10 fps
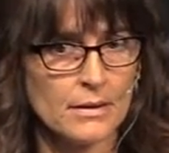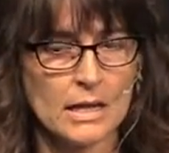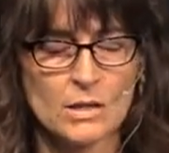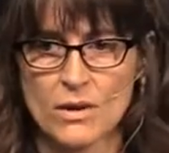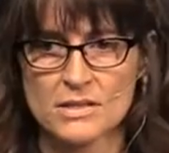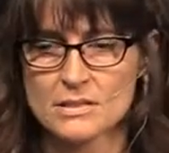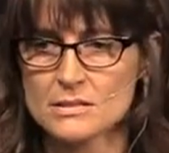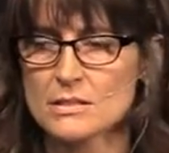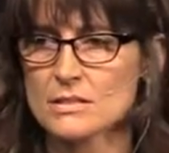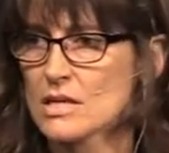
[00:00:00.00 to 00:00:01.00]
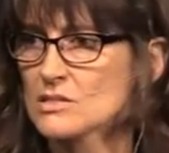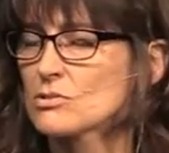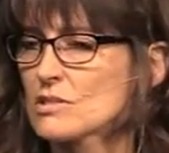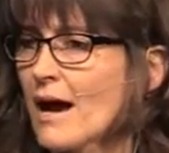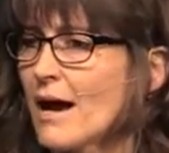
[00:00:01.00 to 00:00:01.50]
And he runs into the
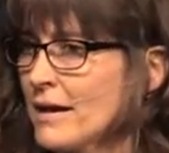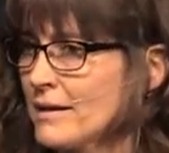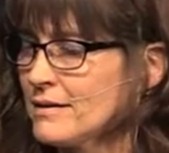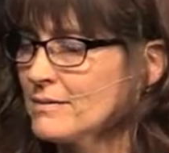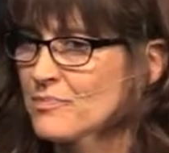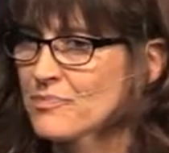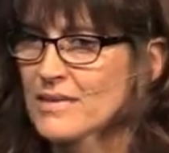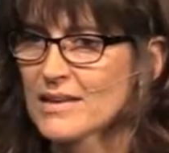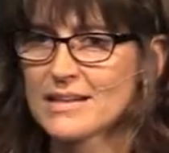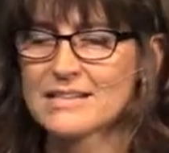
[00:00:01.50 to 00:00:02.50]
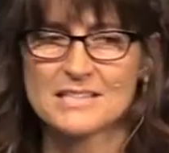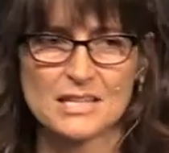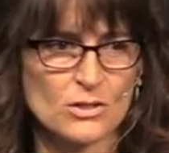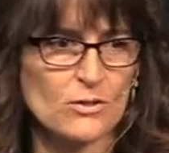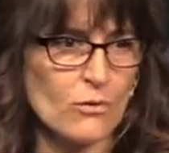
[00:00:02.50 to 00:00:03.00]
desert to hide. And he
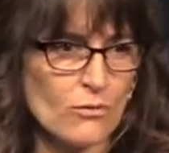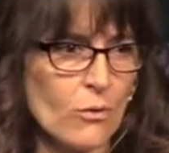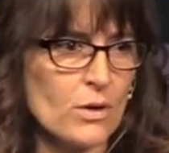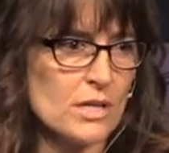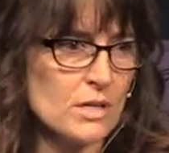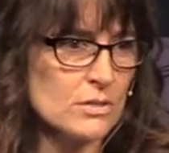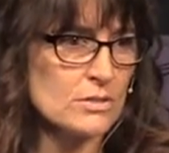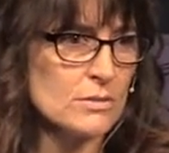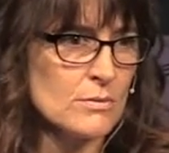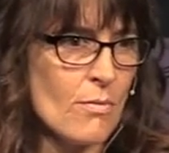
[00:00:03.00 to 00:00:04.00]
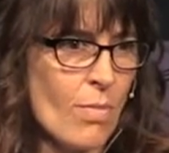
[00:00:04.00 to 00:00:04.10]
stays there for 40 years.